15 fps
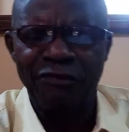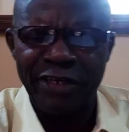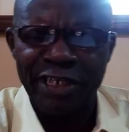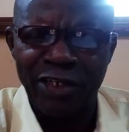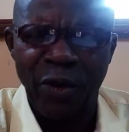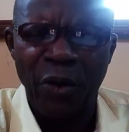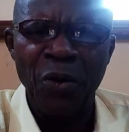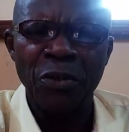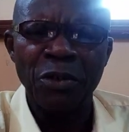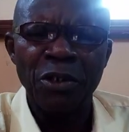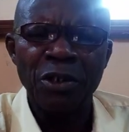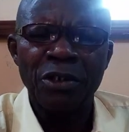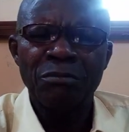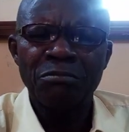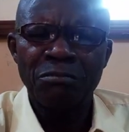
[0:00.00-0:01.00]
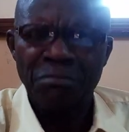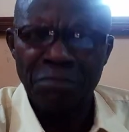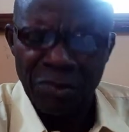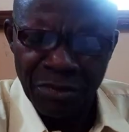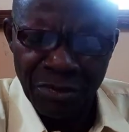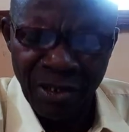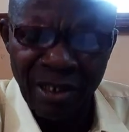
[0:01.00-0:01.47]
video.
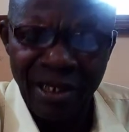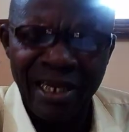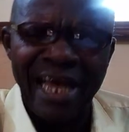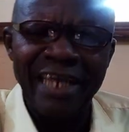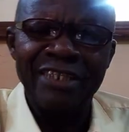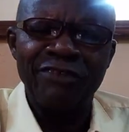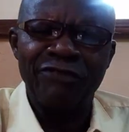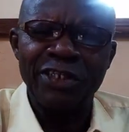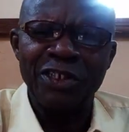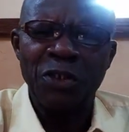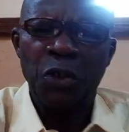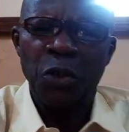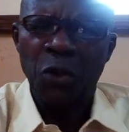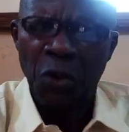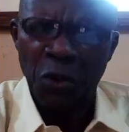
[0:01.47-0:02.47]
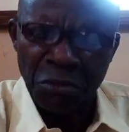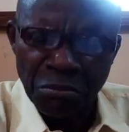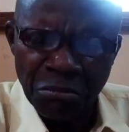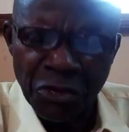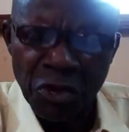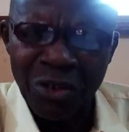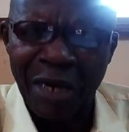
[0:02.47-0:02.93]
Like the video. You
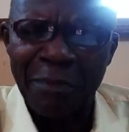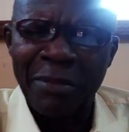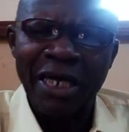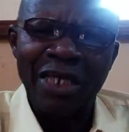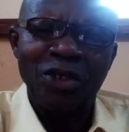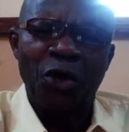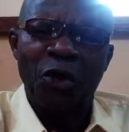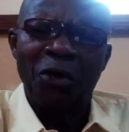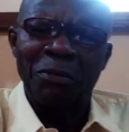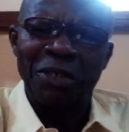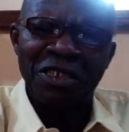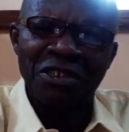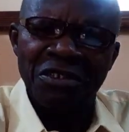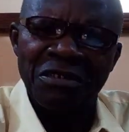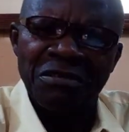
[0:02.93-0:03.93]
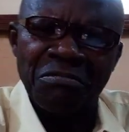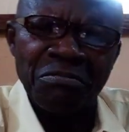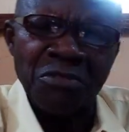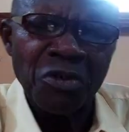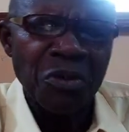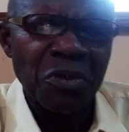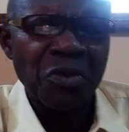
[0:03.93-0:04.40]
can make your comments,
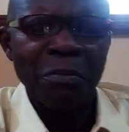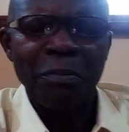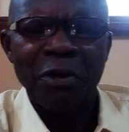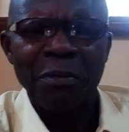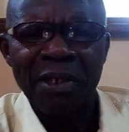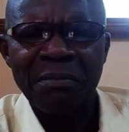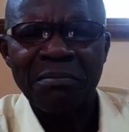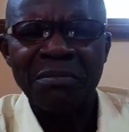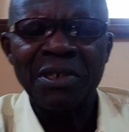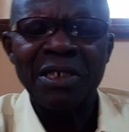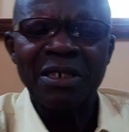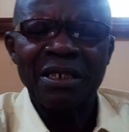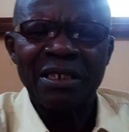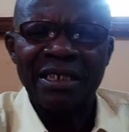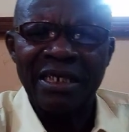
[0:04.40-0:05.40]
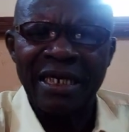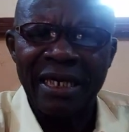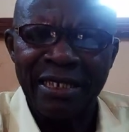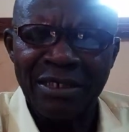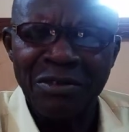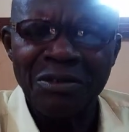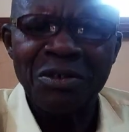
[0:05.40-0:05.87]
no, no problem.
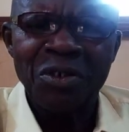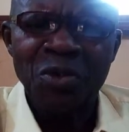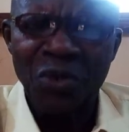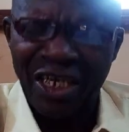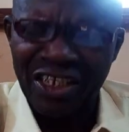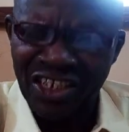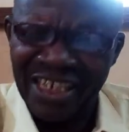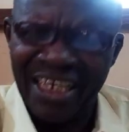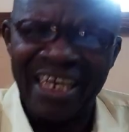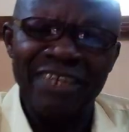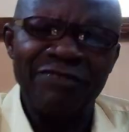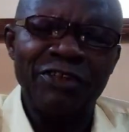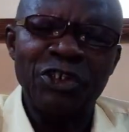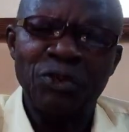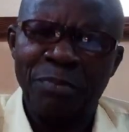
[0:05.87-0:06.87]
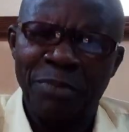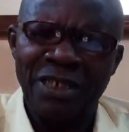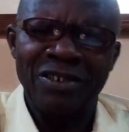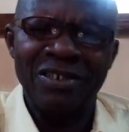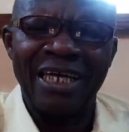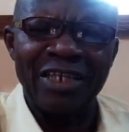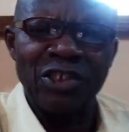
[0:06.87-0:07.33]
Then you can share the video,
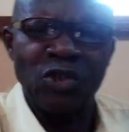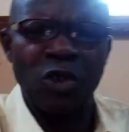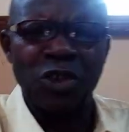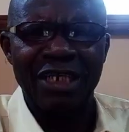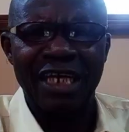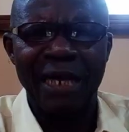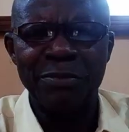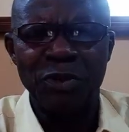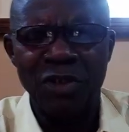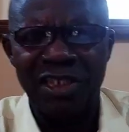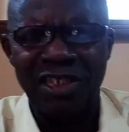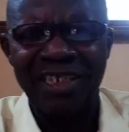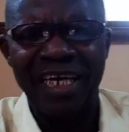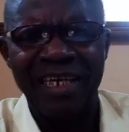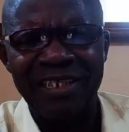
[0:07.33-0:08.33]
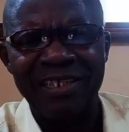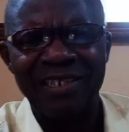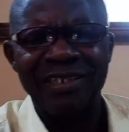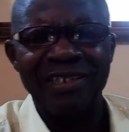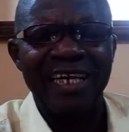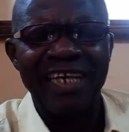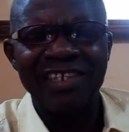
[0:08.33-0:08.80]
please, and subscribe to the channel.
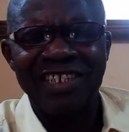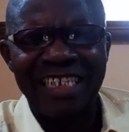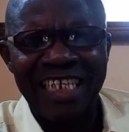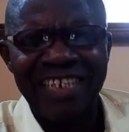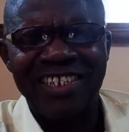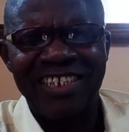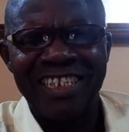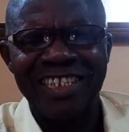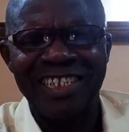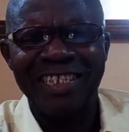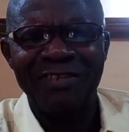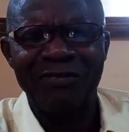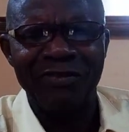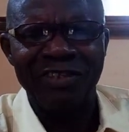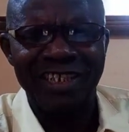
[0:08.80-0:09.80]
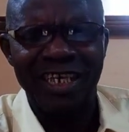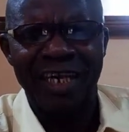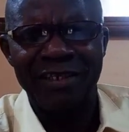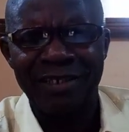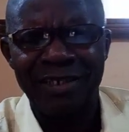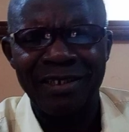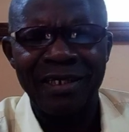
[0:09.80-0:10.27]
That's JCTV
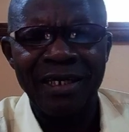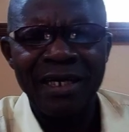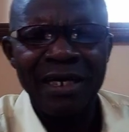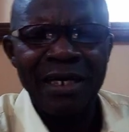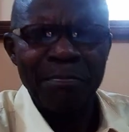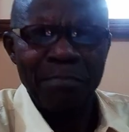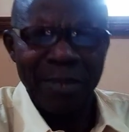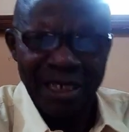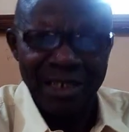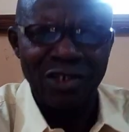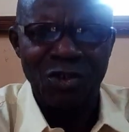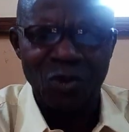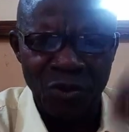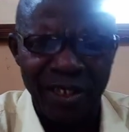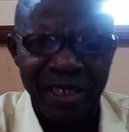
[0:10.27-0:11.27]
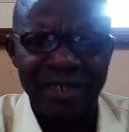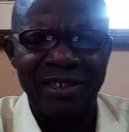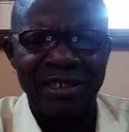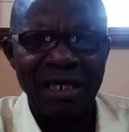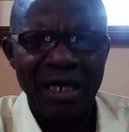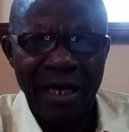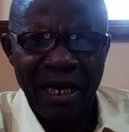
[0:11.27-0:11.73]
channel. Please do
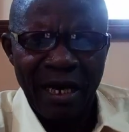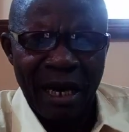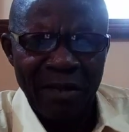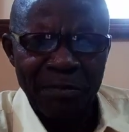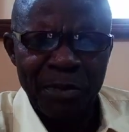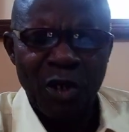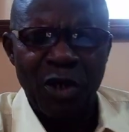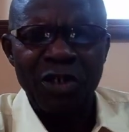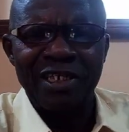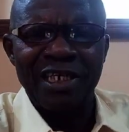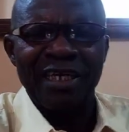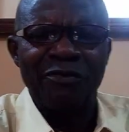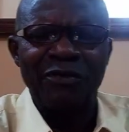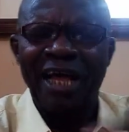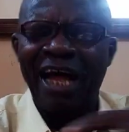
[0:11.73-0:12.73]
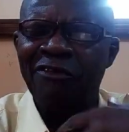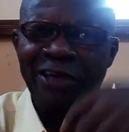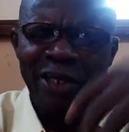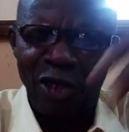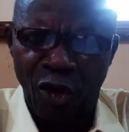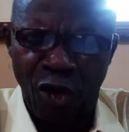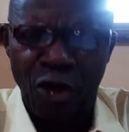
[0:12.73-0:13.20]
that. And because uh, we
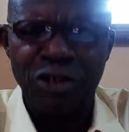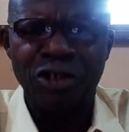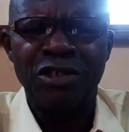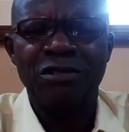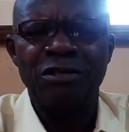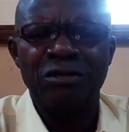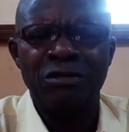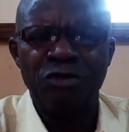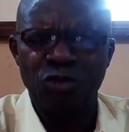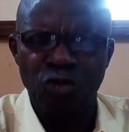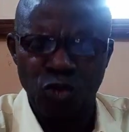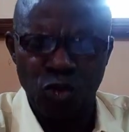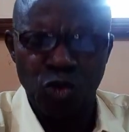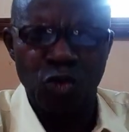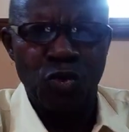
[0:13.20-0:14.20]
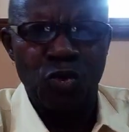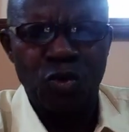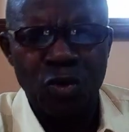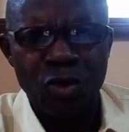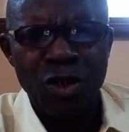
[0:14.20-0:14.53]
have a lot to do